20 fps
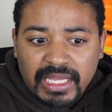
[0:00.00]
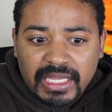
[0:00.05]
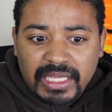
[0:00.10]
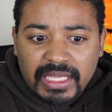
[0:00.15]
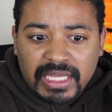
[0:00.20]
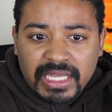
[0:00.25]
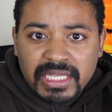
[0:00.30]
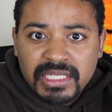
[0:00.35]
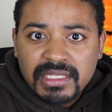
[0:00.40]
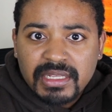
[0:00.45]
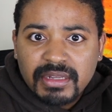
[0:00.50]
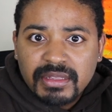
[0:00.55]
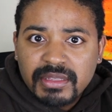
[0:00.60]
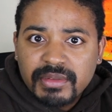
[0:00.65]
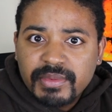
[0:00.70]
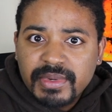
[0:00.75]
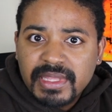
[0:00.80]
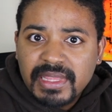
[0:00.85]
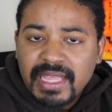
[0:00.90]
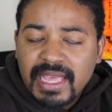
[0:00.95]
He's the
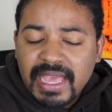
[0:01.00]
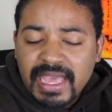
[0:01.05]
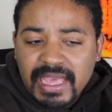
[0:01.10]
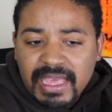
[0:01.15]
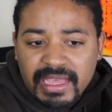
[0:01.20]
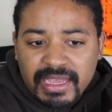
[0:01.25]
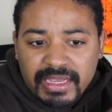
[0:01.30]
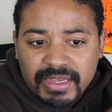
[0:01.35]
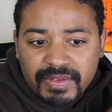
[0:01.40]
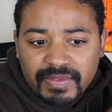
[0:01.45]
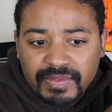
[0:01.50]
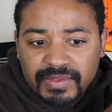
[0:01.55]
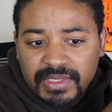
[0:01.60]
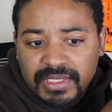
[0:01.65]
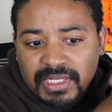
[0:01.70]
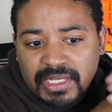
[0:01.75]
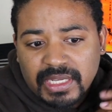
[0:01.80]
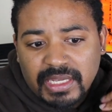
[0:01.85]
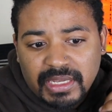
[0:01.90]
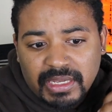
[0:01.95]
only one left.
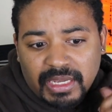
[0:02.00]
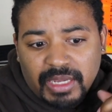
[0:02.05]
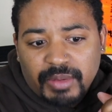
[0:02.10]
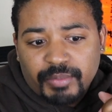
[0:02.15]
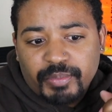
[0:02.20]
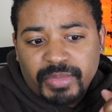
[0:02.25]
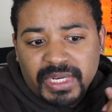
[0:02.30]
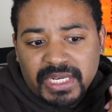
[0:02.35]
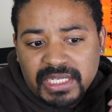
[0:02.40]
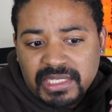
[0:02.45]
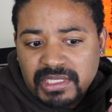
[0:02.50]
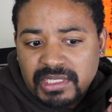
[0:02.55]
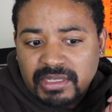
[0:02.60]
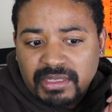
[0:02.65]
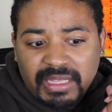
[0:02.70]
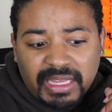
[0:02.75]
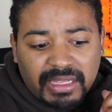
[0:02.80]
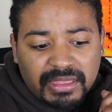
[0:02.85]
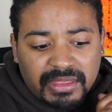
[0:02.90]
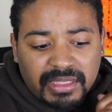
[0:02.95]
But he's
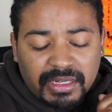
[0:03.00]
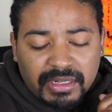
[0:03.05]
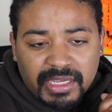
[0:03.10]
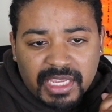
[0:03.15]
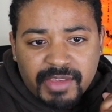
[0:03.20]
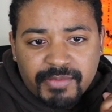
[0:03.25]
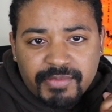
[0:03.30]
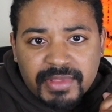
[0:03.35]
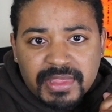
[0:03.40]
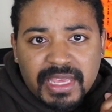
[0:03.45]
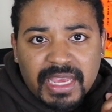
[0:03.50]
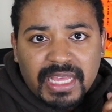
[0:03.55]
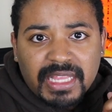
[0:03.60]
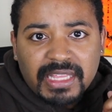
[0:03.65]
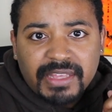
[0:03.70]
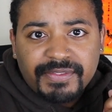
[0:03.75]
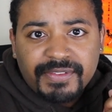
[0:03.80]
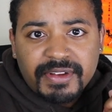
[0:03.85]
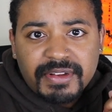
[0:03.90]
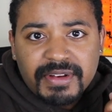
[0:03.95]
still out there keeping the
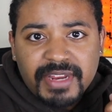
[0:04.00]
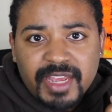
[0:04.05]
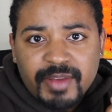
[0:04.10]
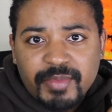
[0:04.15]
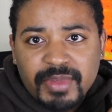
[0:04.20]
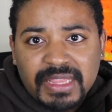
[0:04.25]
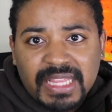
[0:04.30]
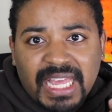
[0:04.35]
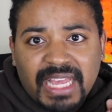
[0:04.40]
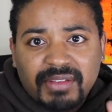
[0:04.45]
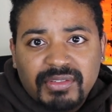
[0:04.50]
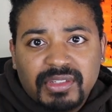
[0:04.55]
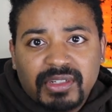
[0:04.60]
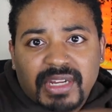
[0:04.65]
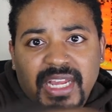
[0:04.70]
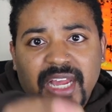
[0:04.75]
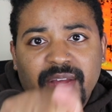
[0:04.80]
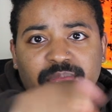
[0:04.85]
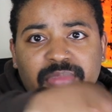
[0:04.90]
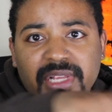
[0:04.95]
LFO name alive. So
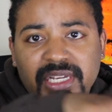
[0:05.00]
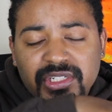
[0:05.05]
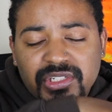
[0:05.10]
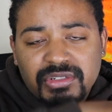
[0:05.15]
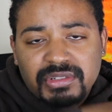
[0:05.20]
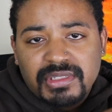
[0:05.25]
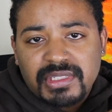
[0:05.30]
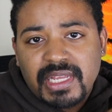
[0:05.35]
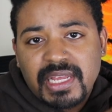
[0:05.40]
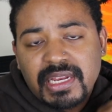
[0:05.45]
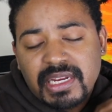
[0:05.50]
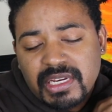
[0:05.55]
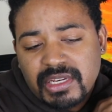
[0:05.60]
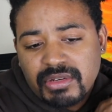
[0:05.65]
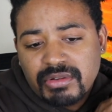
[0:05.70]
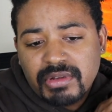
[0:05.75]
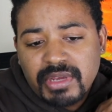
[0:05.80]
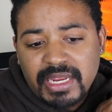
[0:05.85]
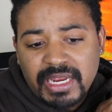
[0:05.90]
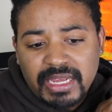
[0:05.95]
God bless you, son. And
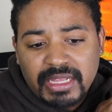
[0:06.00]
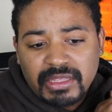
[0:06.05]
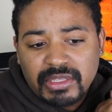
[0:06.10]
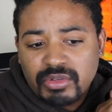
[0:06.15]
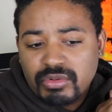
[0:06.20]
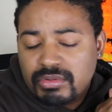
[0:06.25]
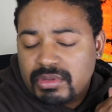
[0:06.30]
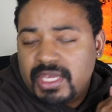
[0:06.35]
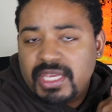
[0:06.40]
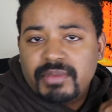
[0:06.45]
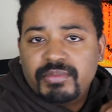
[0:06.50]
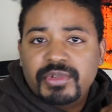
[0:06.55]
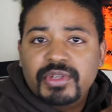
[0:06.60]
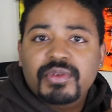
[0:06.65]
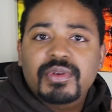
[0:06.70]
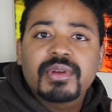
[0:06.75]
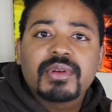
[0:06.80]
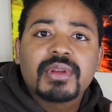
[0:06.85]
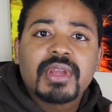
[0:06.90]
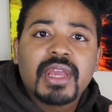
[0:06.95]
you get out and you keep
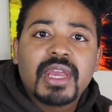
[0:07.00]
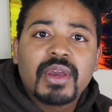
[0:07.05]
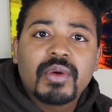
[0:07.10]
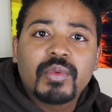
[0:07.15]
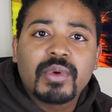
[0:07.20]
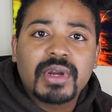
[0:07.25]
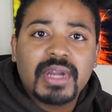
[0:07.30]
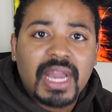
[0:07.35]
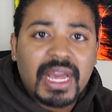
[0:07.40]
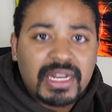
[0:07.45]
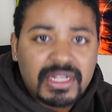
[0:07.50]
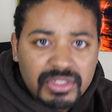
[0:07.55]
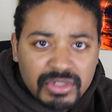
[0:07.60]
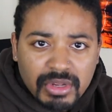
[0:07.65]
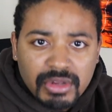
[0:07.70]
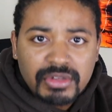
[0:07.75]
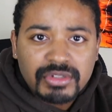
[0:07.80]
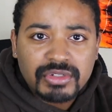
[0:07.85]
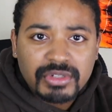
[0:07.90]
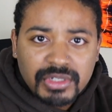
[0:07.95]
doing what God has
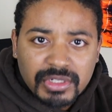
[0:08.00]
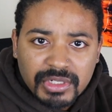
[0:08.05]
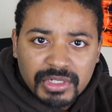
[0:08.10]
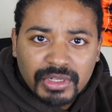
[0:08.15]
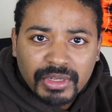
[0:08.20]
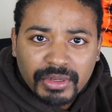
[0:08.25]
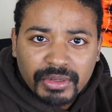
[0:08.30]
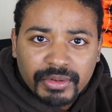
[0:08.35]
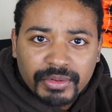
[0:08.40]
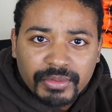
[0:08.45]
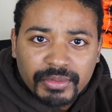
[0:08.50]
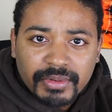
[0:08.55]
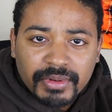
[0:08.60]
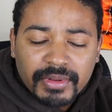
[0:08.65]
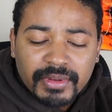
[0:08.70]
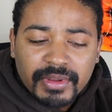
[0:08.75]
called you to do.